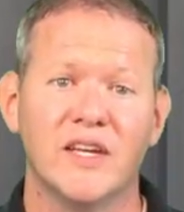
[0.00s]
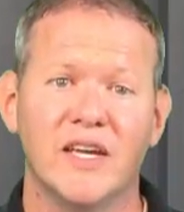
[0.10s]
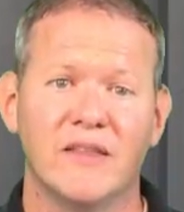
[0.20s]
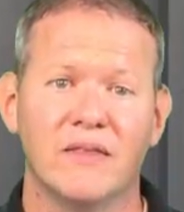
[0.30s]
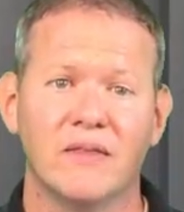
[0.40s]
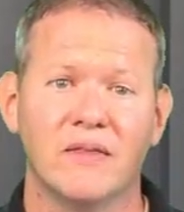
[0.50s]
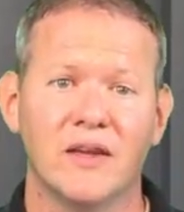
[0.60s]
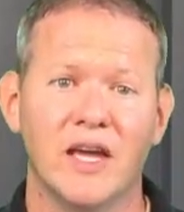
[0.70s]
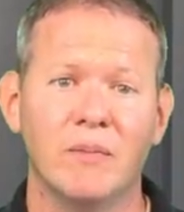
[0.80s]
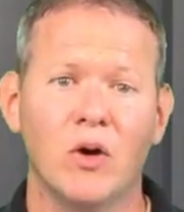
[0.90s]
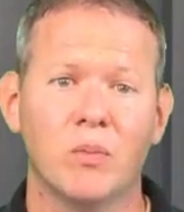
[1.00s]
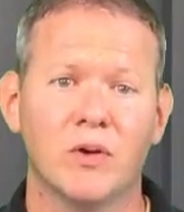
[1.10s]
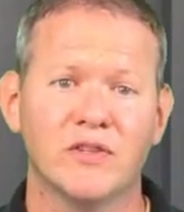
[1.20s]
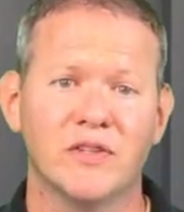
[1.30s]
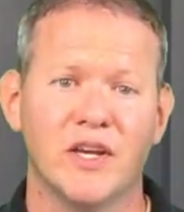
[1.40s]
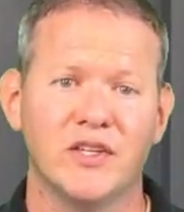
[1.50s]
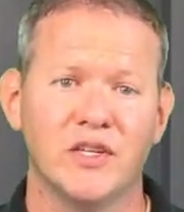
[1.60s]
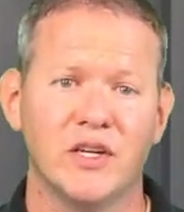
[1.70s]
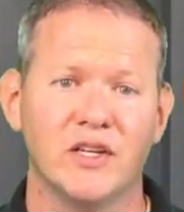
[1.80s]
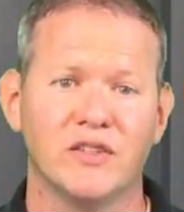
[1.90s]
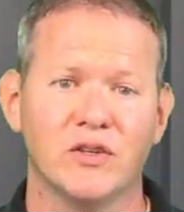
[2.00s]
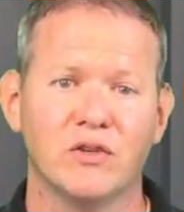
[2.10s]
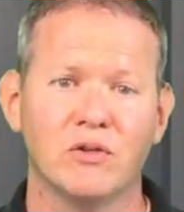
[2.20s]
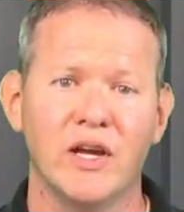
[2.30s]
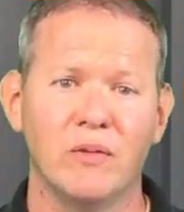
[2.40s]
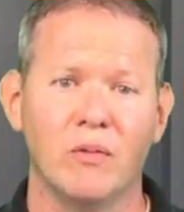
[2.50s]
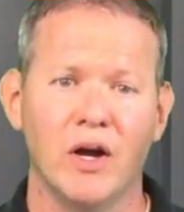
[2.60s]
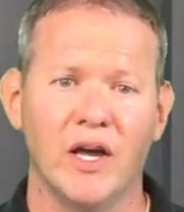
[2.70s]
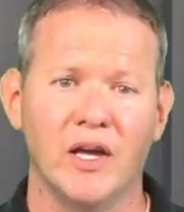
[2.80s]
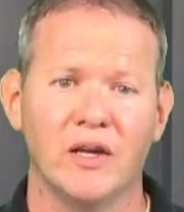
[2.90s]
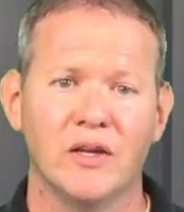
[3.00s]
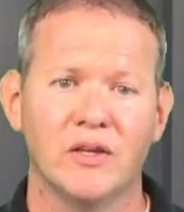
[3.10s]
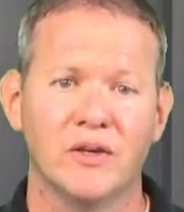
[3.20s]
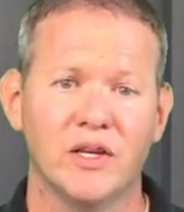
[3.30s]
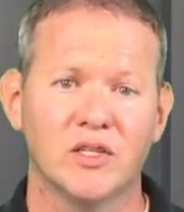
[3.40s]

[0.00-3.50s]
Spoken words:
Once again, the game ball presentation is a great way